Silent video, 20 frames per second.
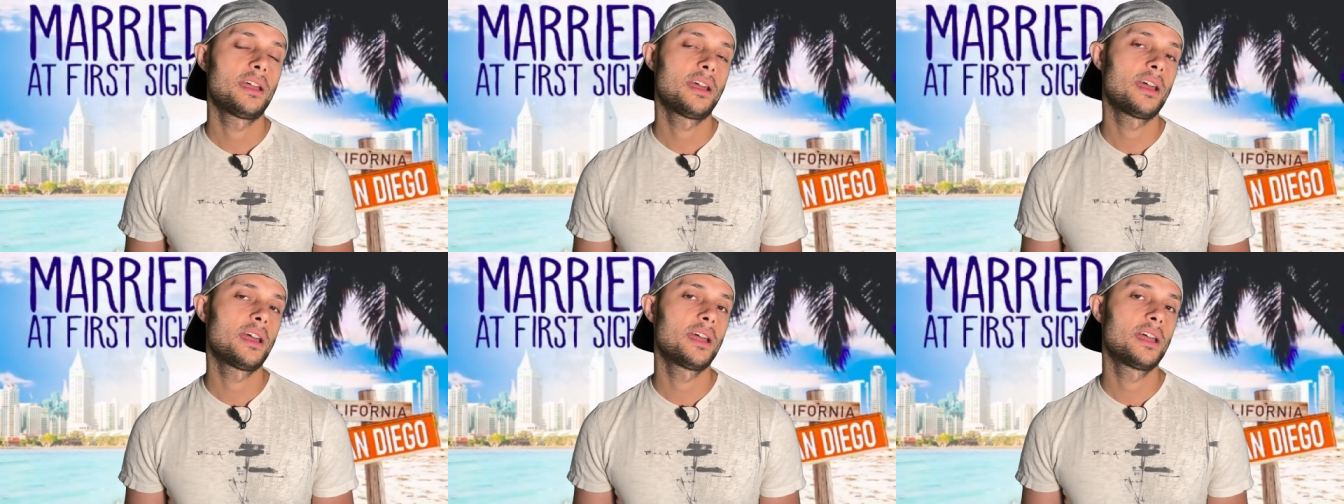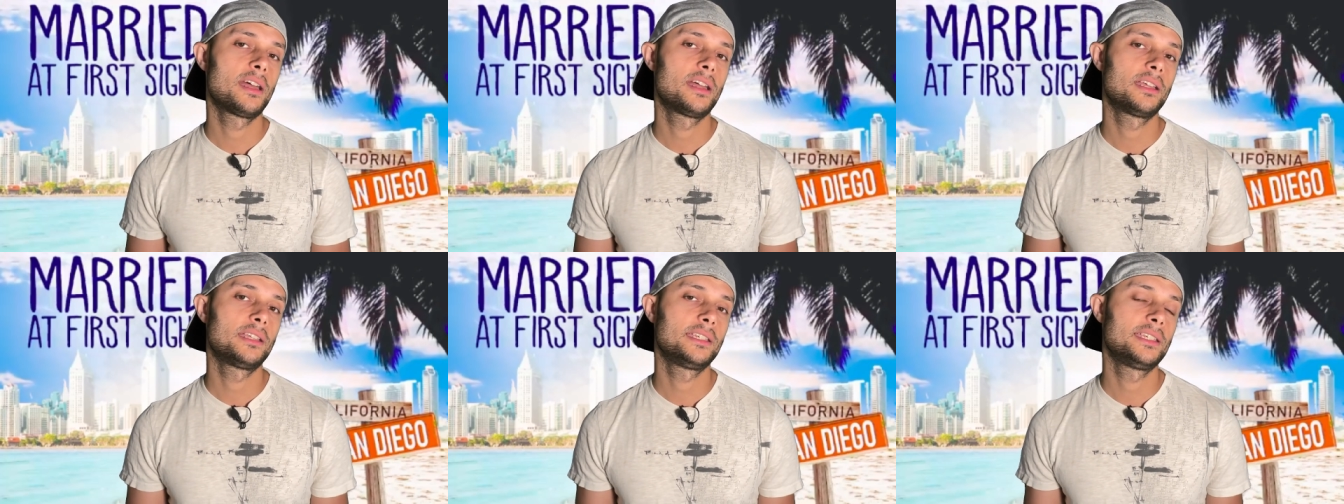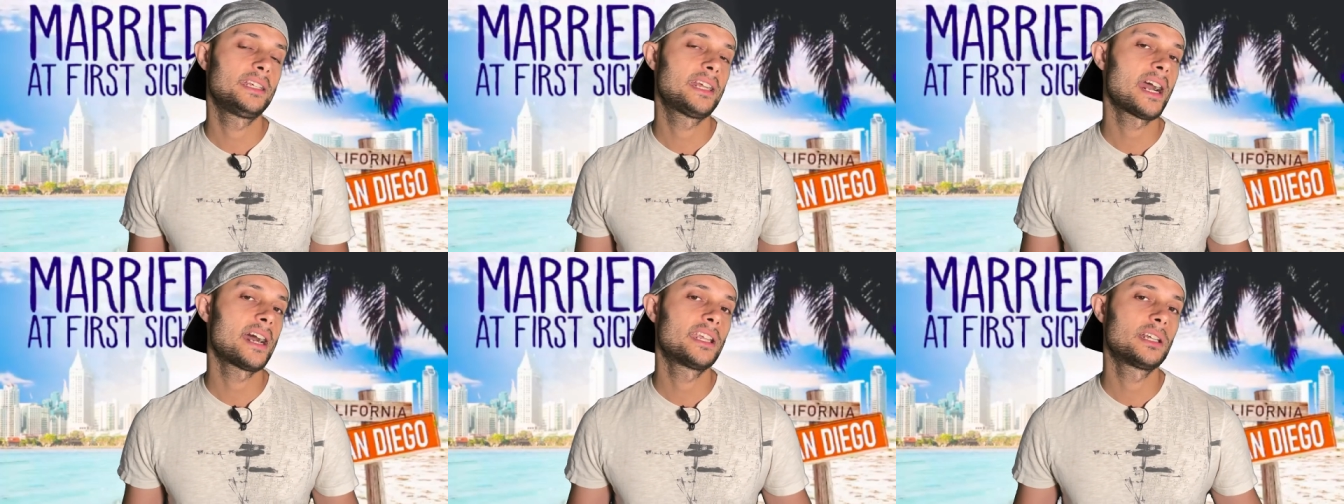And
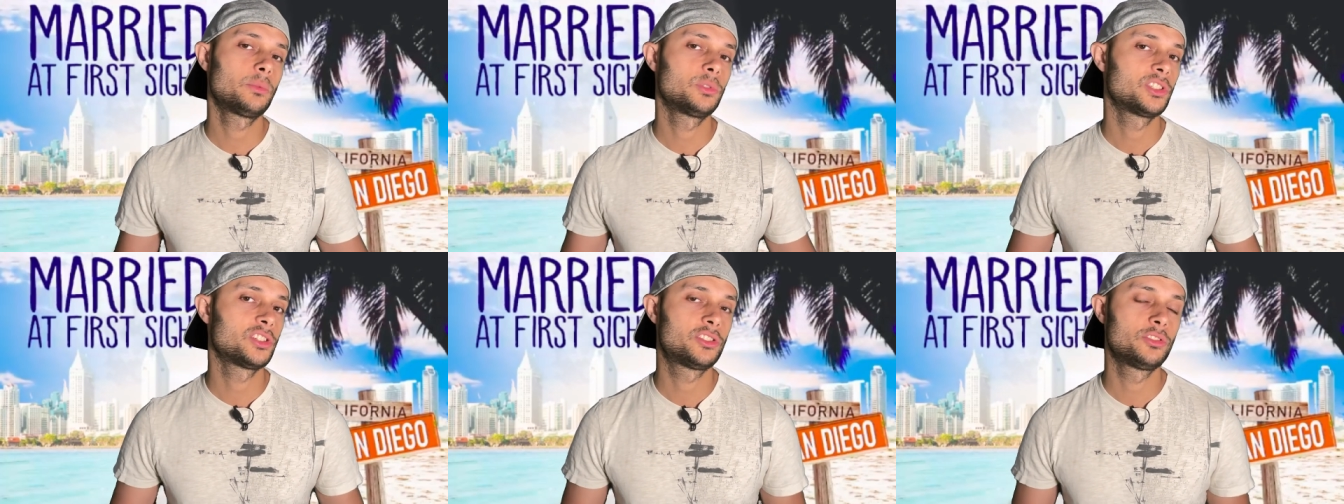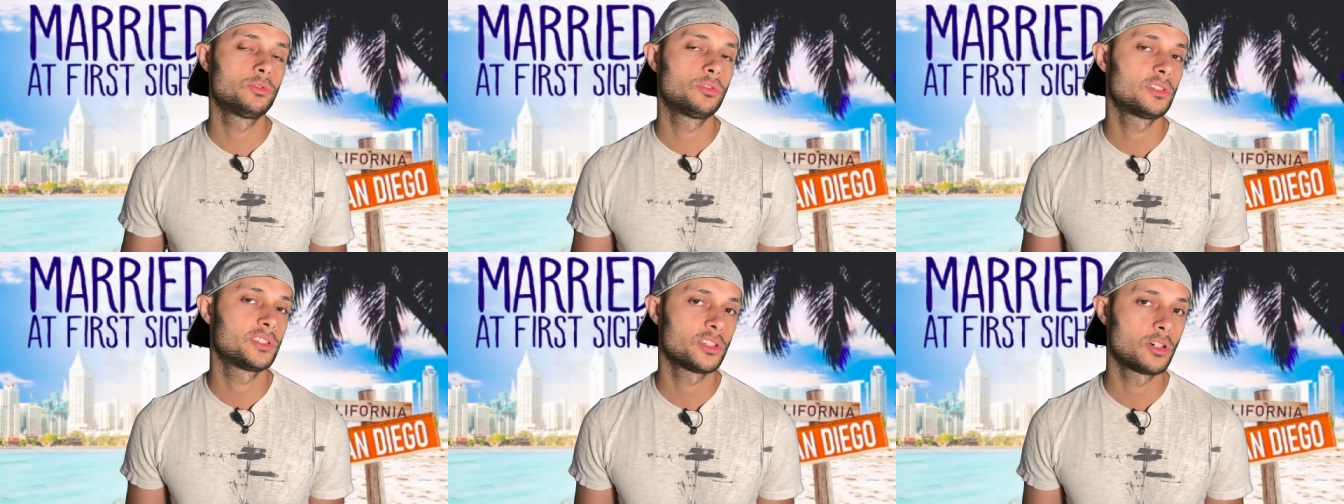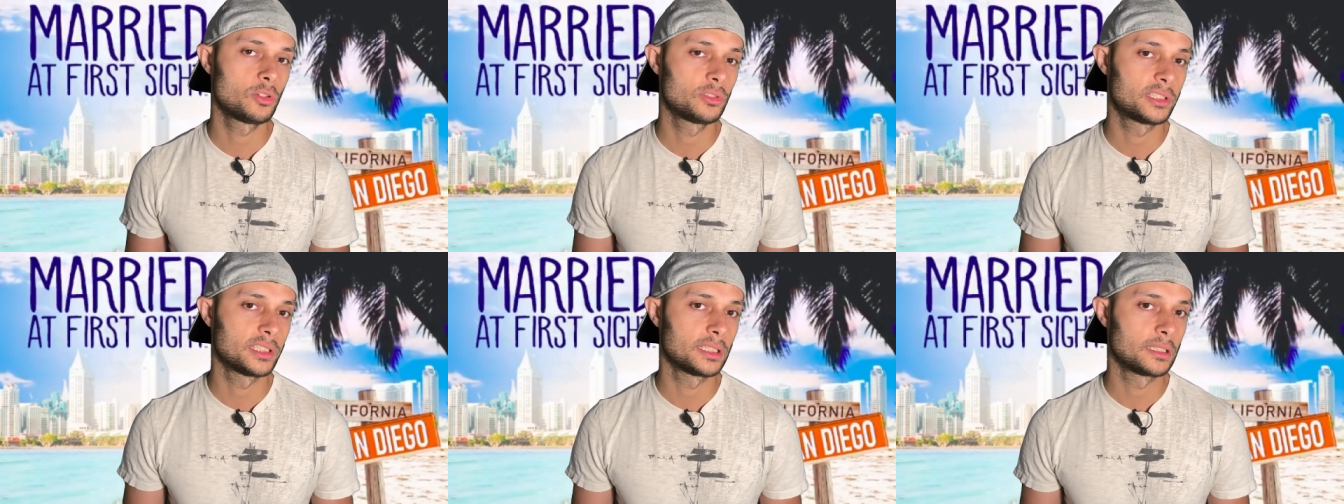he kind of was just doing his
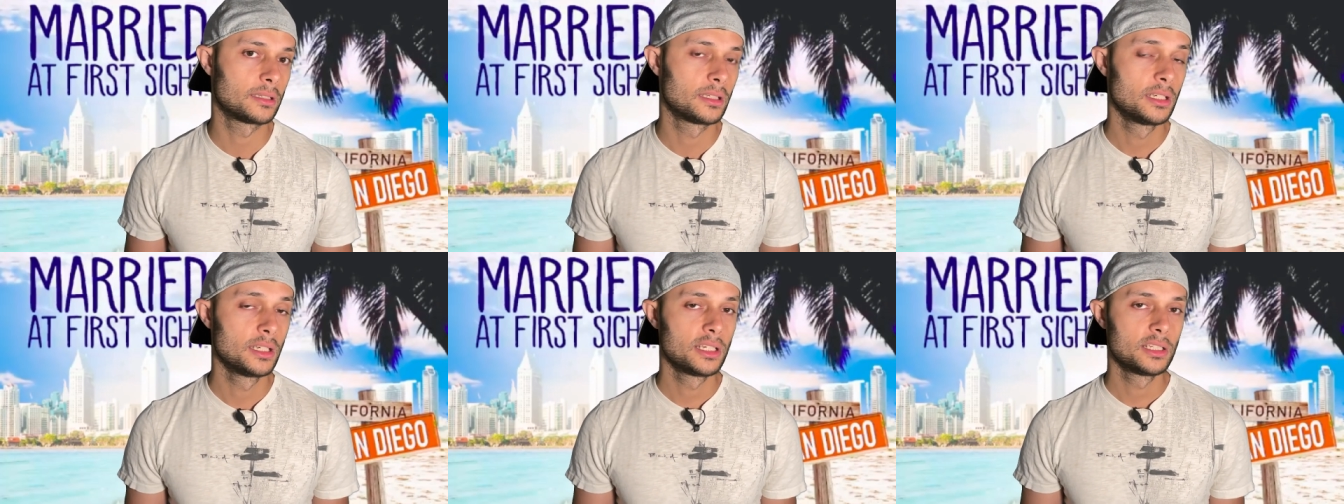own thing.